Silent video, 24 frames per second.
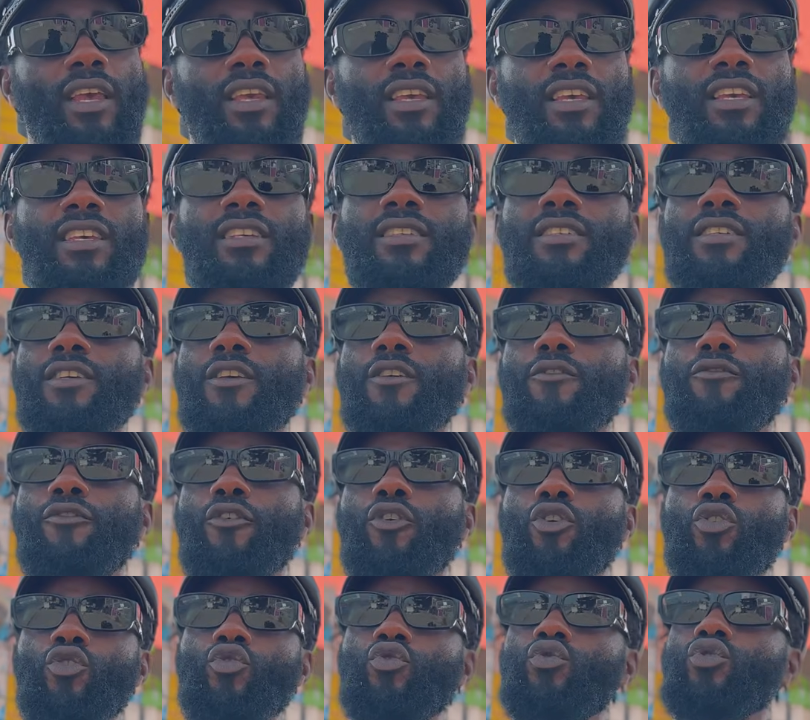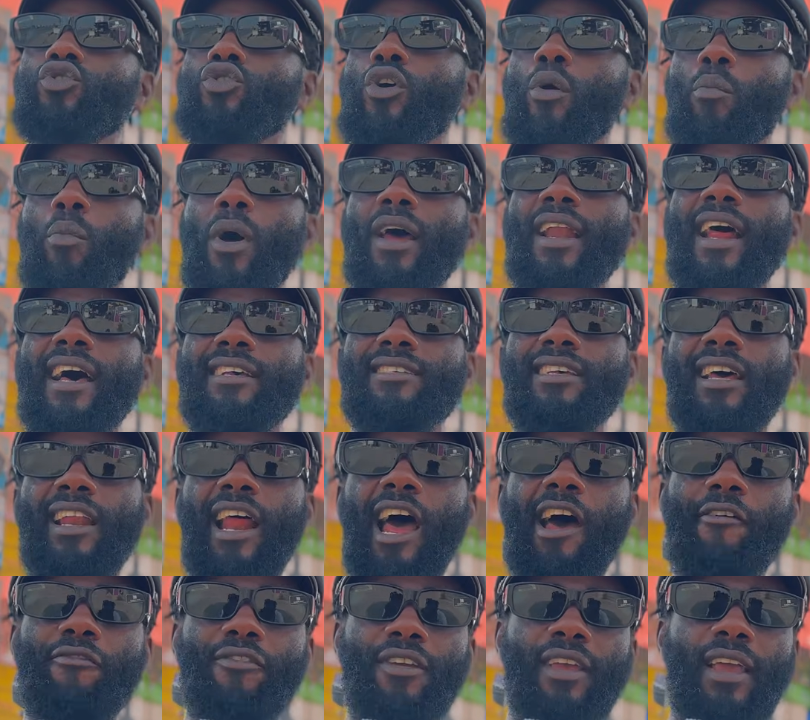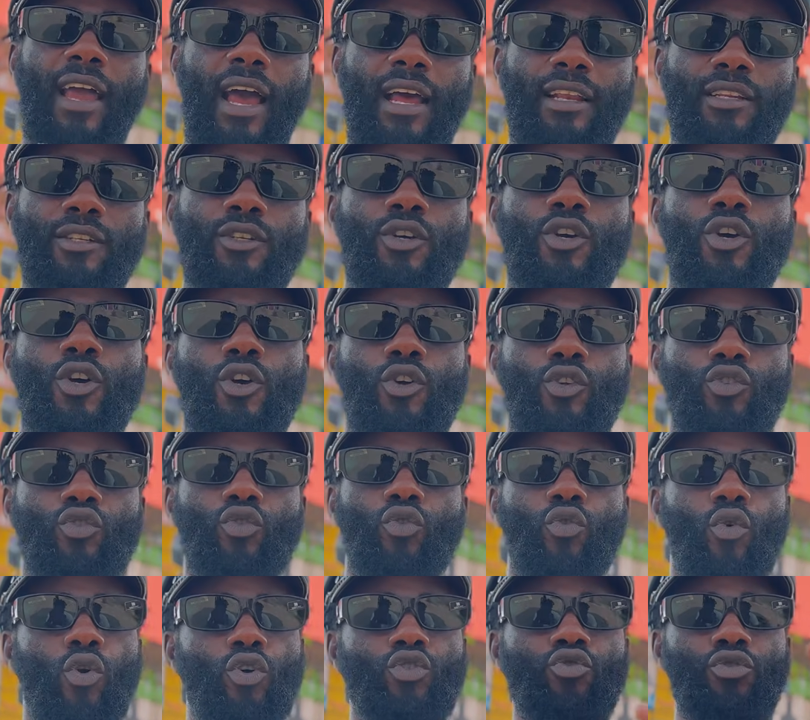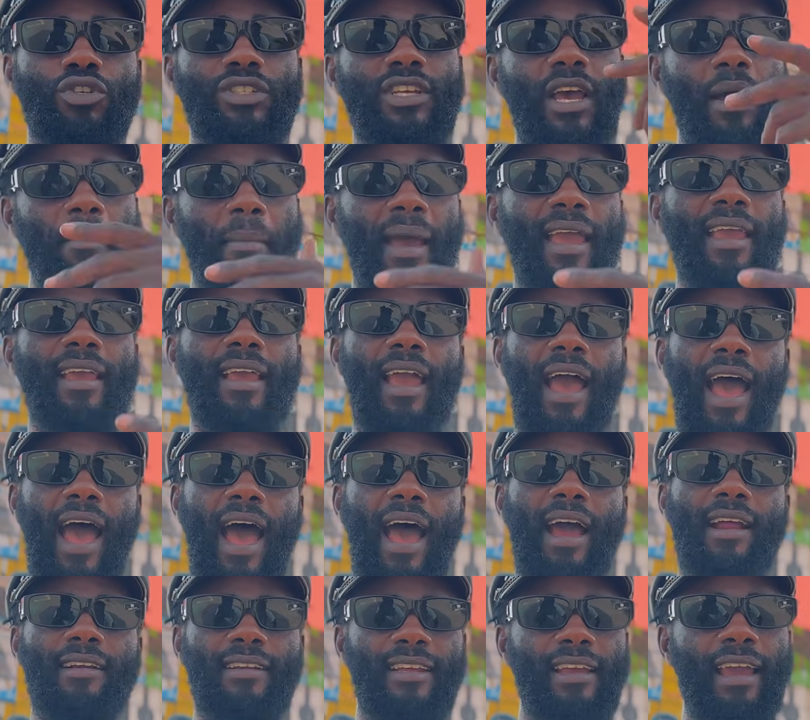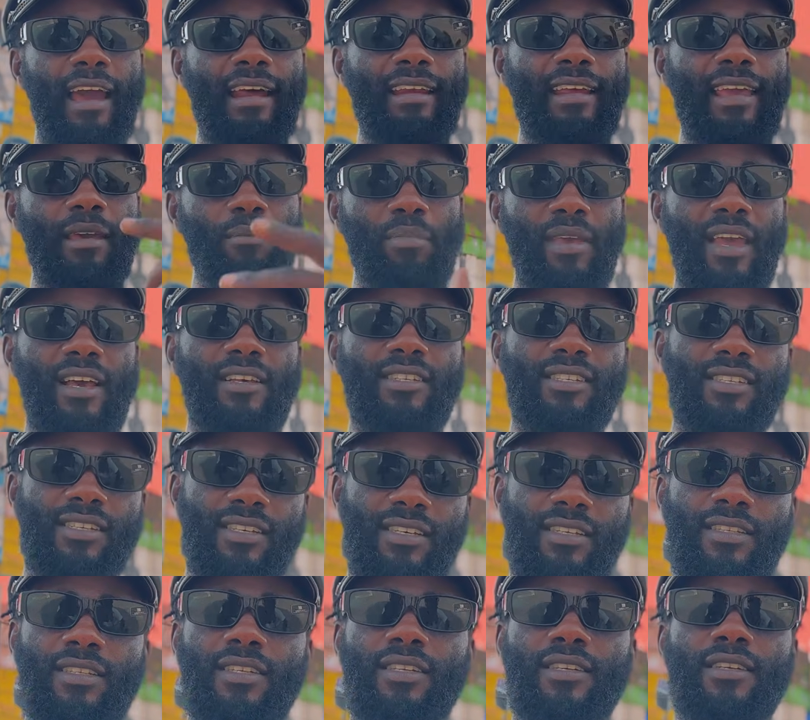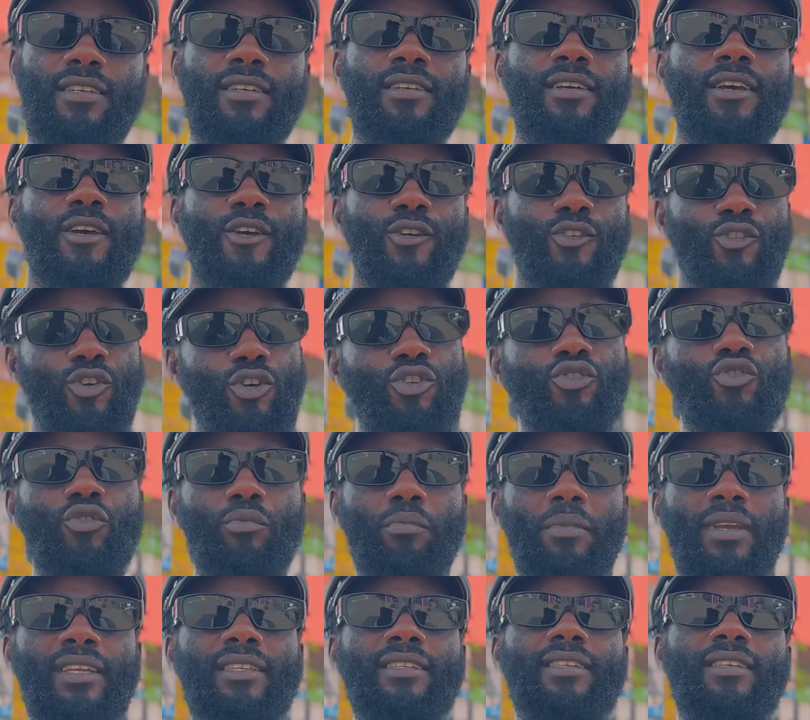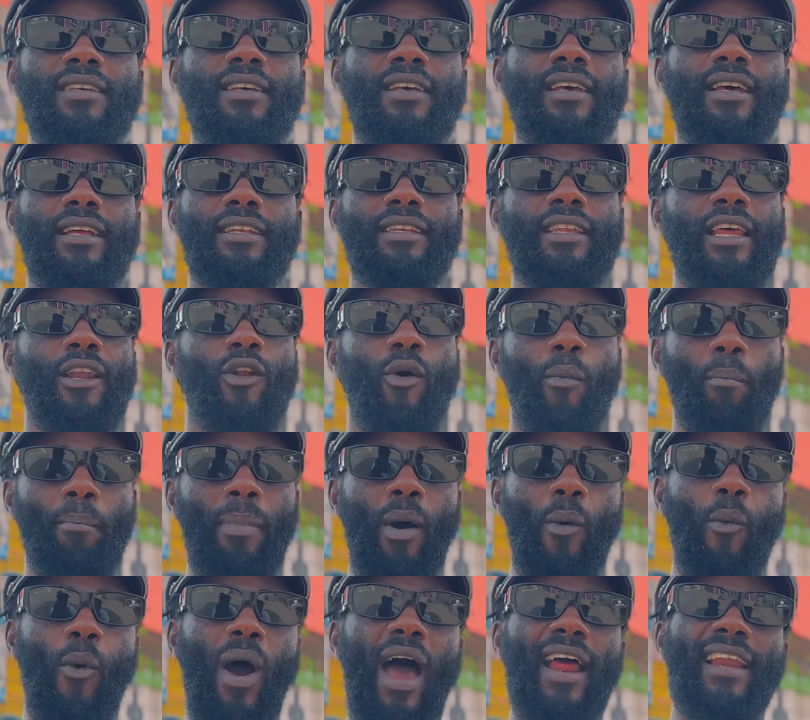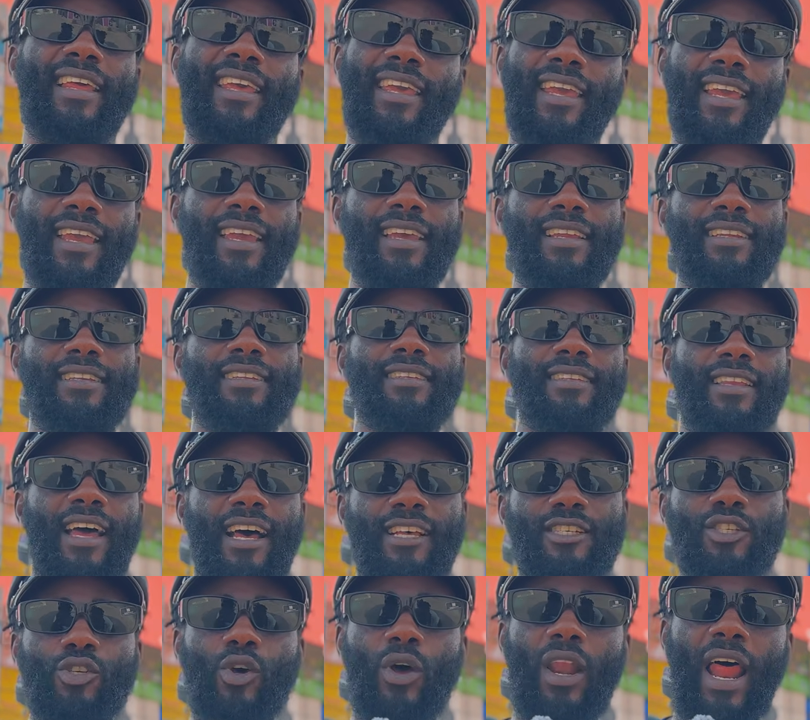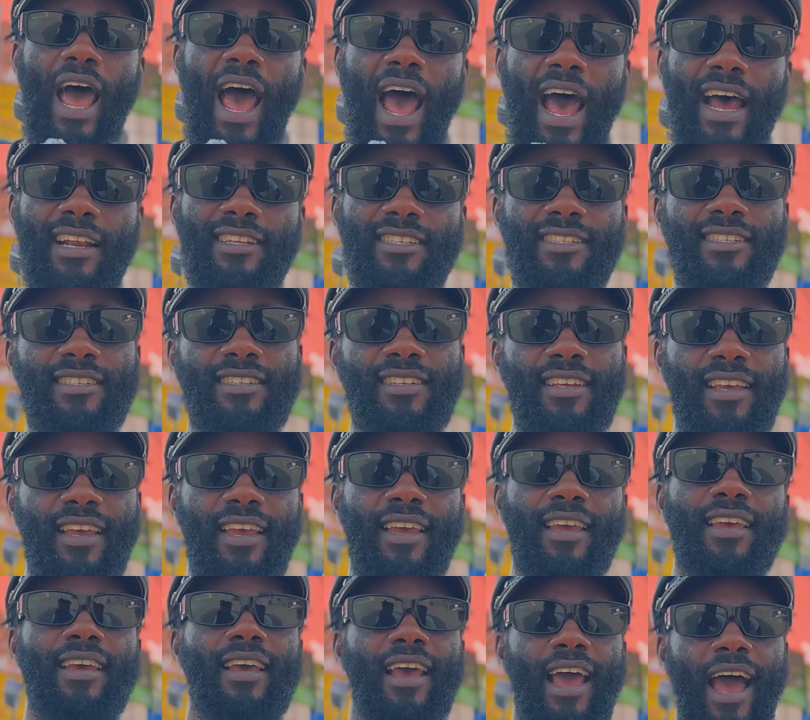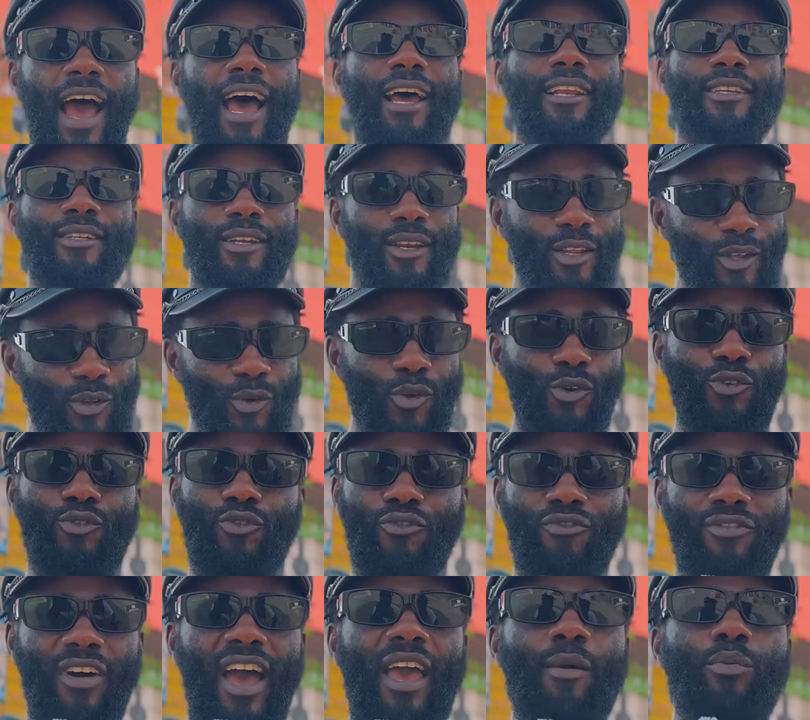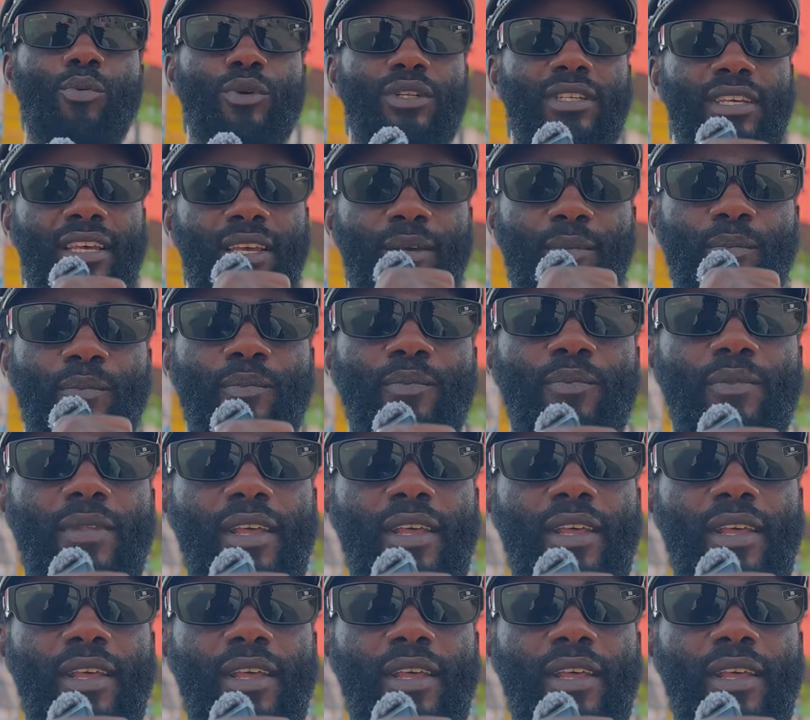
easy for you, someone as an African, to go to Jamaica, the Caribbean city, just to meet the #1 king dancehall artist there, and you know, to vibe with him.